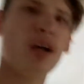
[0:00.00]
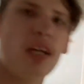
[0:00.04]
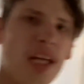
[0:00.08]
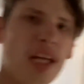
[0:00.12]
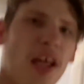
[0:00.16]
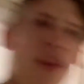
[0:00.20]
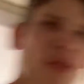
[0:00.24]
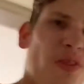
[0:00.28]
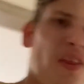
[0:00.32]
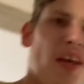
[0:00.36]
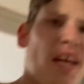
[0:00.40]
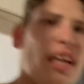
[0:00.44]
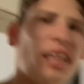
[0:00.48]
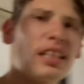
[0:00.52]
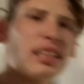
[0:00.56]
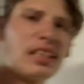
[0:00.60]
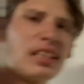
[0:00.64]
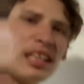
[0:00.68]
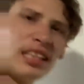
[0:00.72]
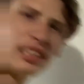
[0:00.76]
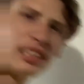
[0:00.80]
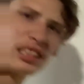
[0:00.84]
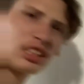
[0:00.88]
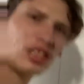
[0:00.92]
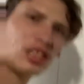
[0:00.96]
do you think
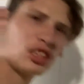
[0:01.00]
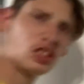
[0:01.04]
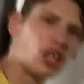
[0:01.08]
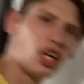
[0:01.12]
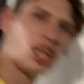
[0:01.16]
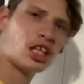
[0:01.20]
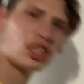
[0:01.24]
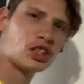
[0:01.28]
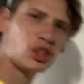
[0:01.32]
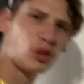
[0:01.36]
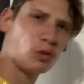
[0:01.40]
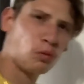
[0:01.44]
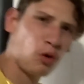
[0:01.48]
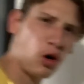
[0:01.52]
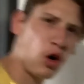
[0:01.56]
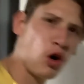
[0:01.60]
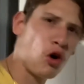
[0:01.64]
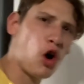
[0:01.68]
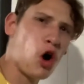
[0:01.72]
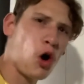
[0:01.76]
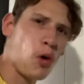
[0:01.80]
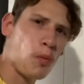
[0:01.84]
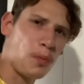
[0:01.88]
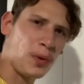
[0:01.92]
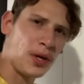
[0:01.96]
this closet
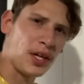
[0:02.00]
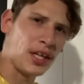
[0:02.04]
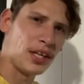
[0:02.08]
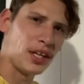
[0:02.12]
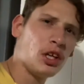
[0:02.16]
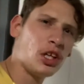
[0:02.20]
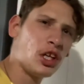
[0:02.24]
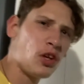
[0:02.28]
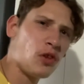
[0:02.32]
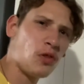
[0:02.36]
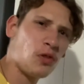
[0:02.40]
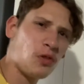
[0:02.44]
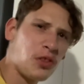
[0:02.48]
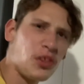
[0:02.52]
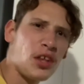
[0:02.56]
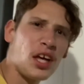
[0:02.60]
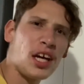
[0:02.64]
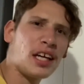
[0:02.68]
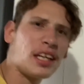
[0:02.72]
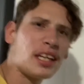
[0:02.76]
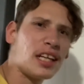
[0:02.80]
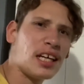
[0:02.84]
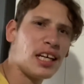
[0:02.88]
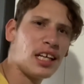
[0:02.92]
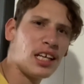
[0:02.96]
will open? What do you
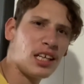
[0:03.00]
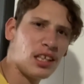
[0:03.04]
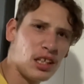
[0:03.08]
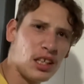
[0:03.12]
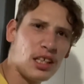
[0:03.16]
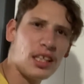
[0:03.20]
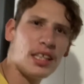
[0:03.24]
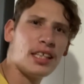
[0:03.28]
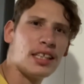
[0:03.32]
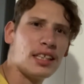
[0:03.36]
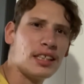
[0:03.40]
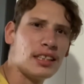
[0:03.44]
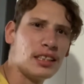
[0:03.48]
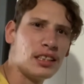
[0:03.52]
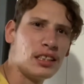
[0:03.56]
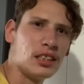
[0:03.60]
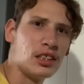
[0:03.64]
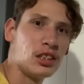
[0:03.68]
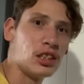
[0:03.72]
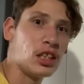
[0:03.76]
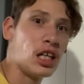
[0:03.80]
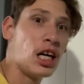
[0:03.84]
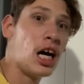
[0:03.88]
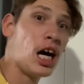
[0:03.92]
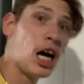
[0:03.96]
think it
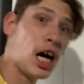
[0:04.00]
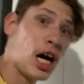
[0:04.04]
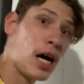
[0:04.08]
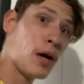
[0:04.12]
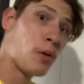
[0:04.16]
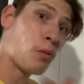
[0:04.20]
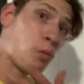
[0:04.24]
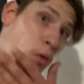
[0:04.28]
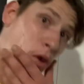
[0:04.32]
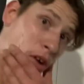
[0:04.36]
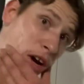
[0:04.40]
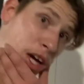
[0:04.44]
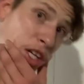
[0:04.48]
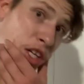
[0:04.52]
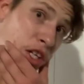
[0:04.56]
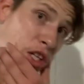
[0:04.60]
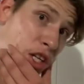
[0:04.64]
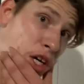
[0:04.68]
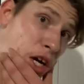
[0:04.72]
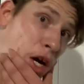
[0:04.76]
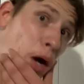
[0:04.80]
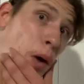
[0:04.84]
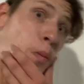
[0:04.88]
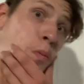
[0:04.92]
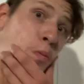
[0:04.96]
is? I
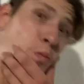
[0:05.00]
wonder.